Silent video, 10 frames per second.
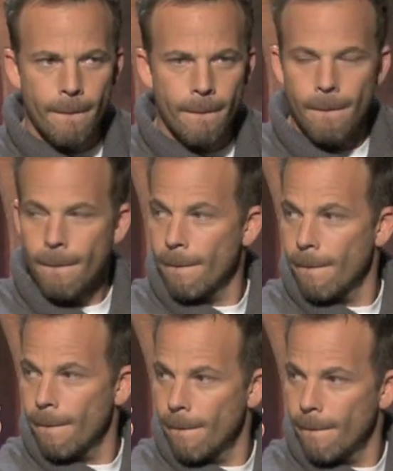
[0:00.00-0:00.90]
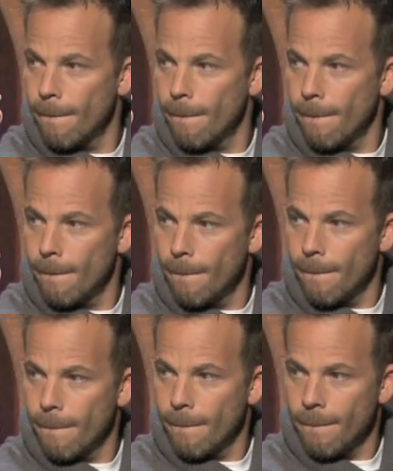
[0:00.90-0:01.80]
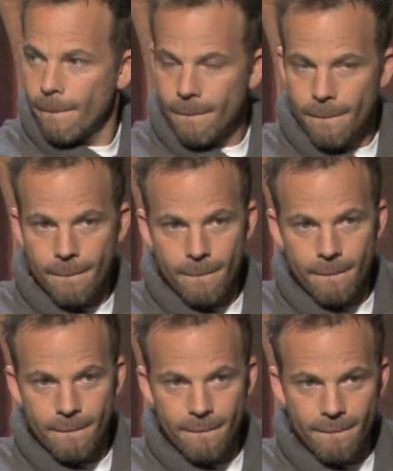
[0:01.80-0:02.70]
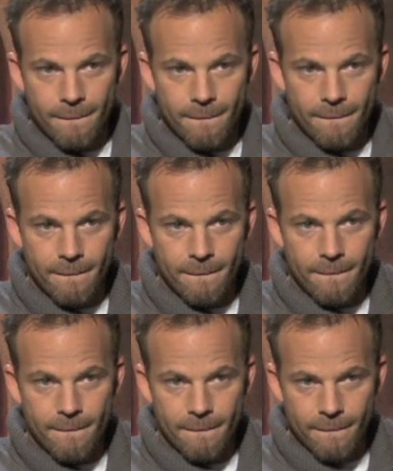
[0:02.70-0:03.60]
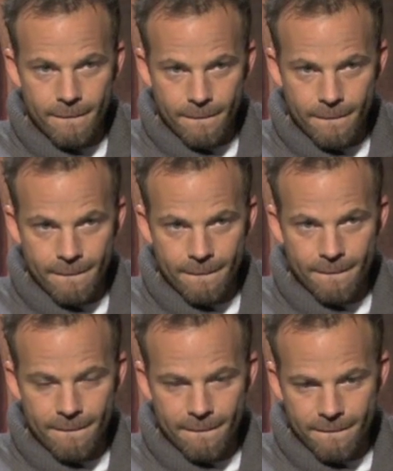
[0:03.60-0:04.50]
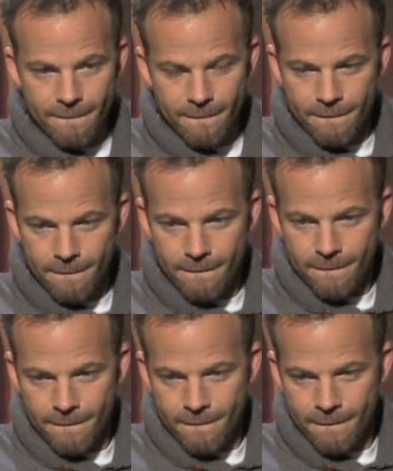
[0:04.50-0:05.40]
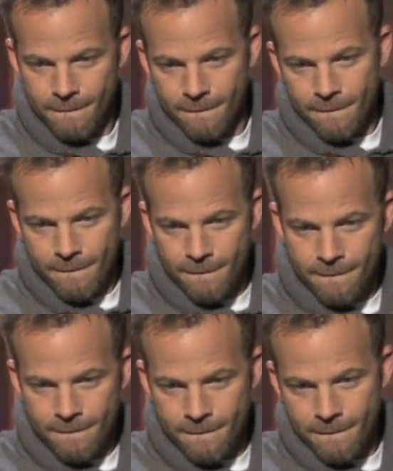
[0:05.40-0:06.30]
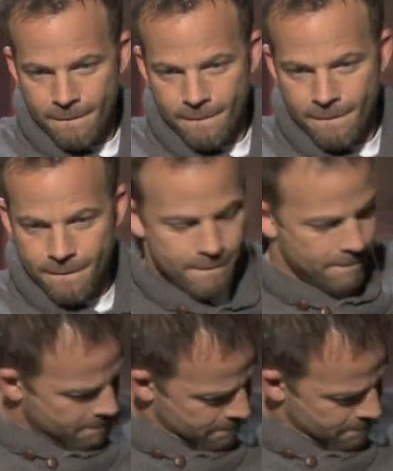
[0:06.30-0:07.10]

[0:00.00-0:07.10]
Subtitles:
This person isn't speaking.